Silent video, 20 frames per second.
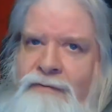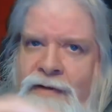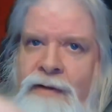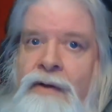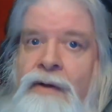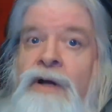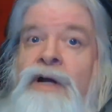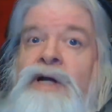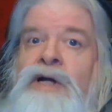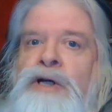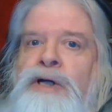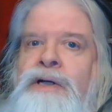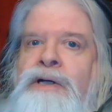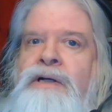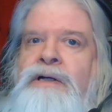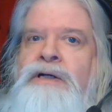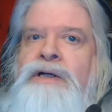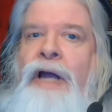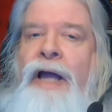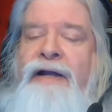you know,
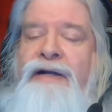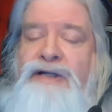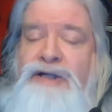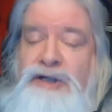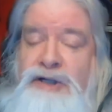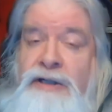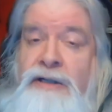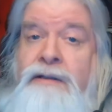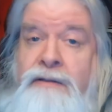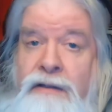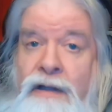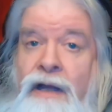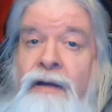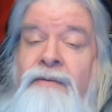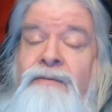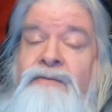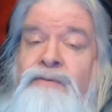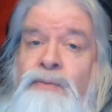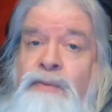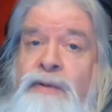and she
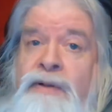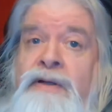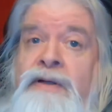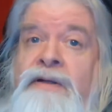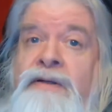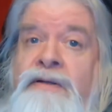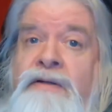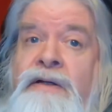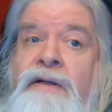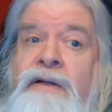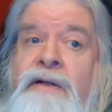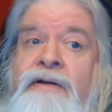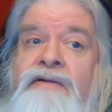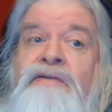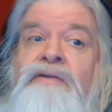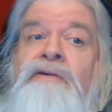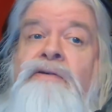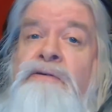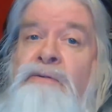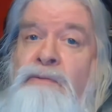loves wheeling and dealing,
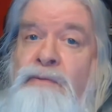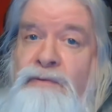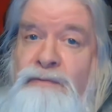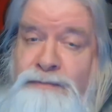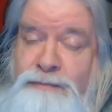so she was